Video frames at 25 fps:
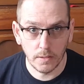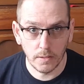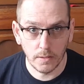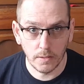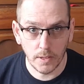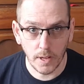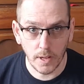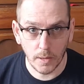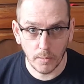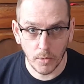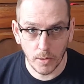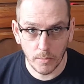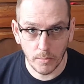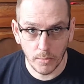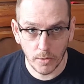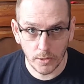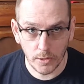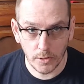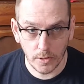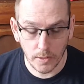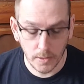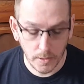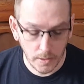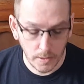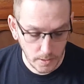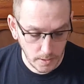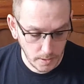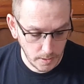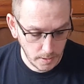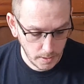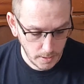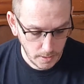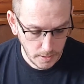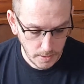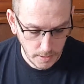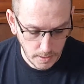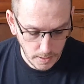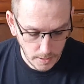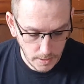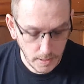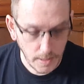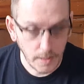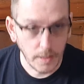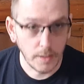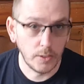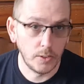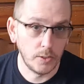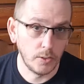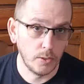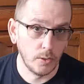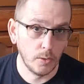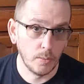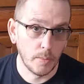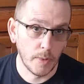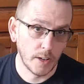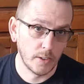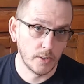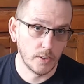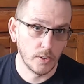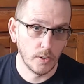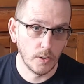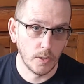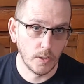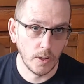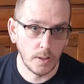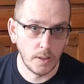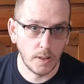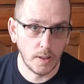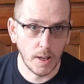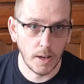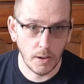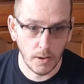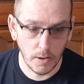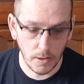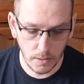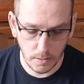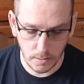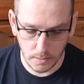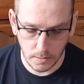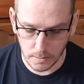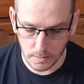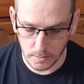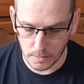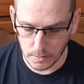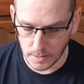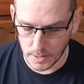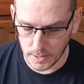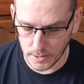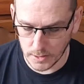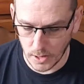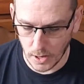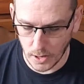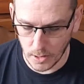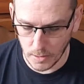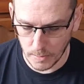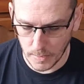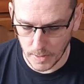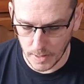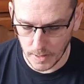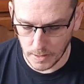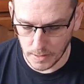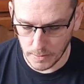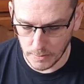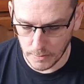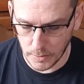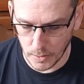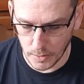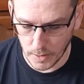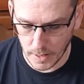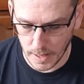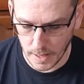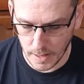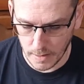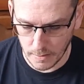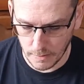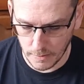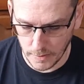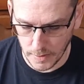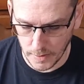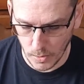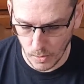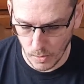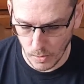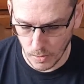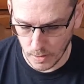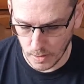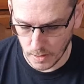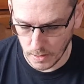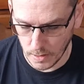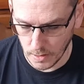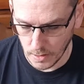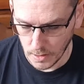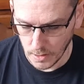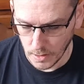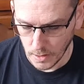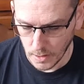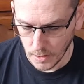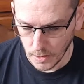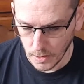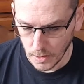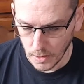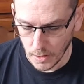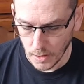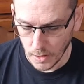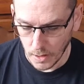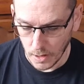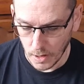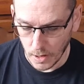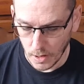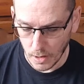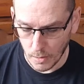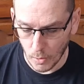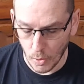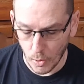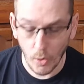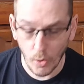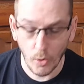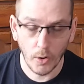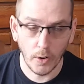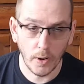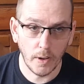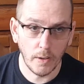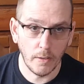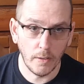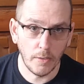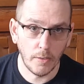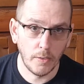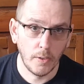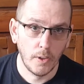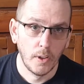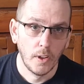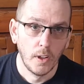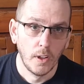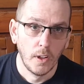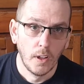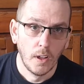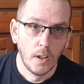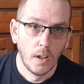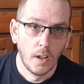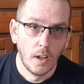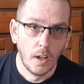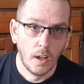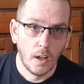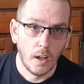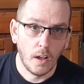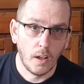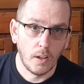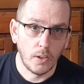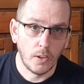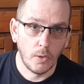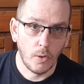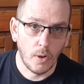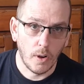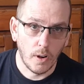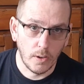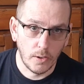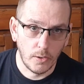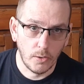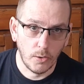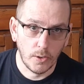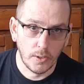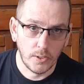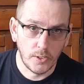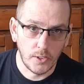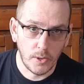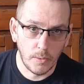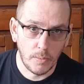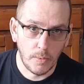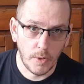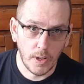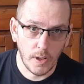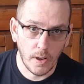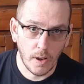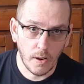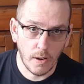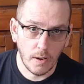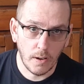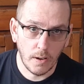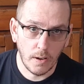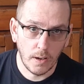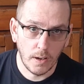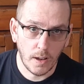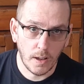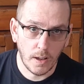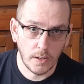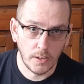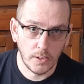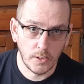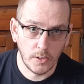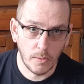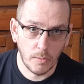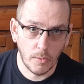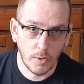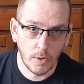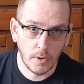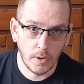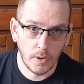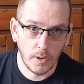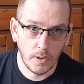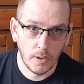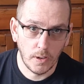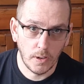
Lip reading: take blood pressure and to make sure that there is a heartbeat if you can't feel one, or if you are doing CPR on someone,